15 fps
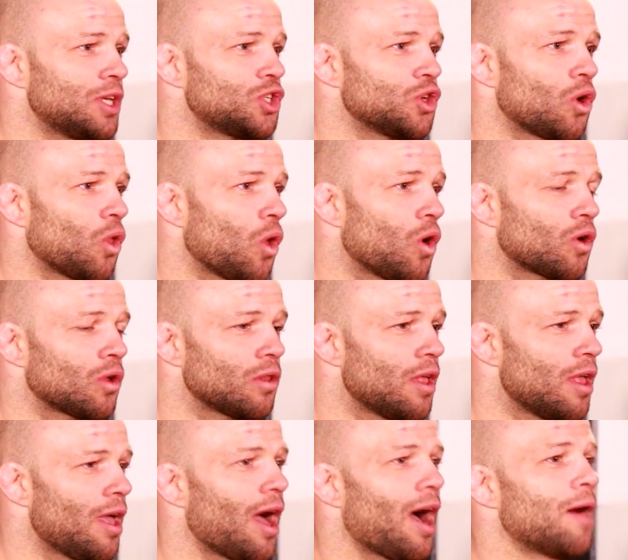Shaw
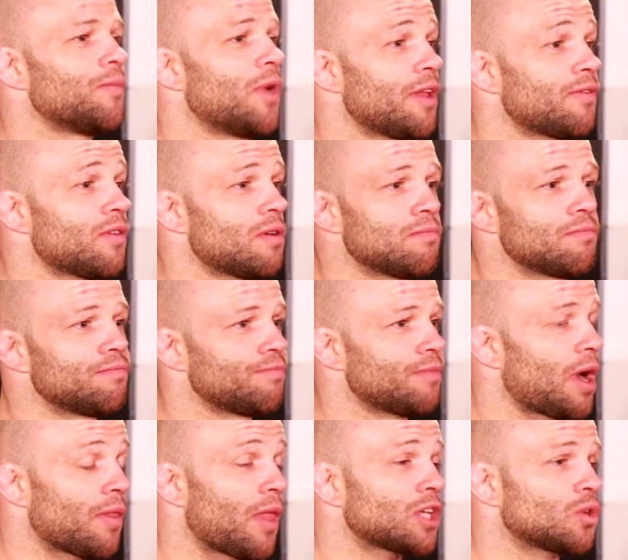Walker, I'm ready for it,
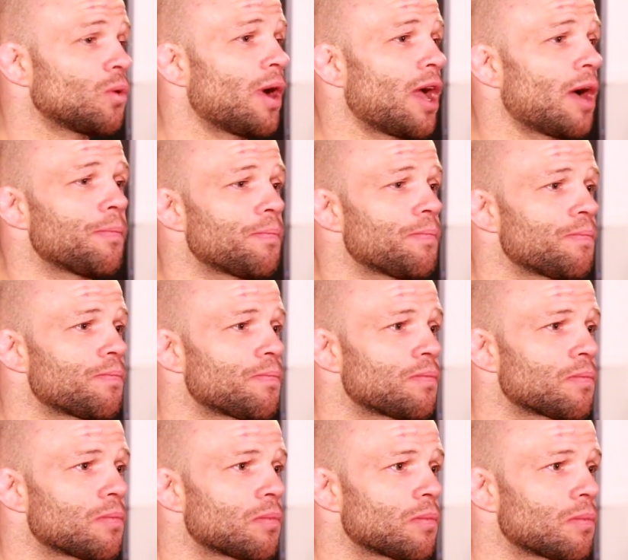and that's the way I am.
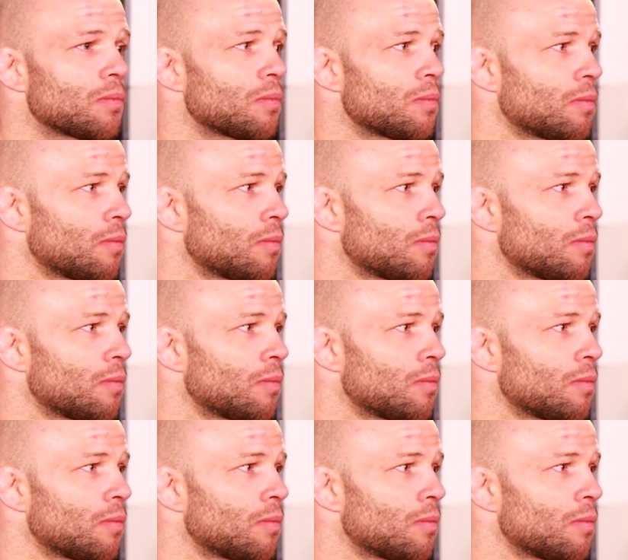Do you have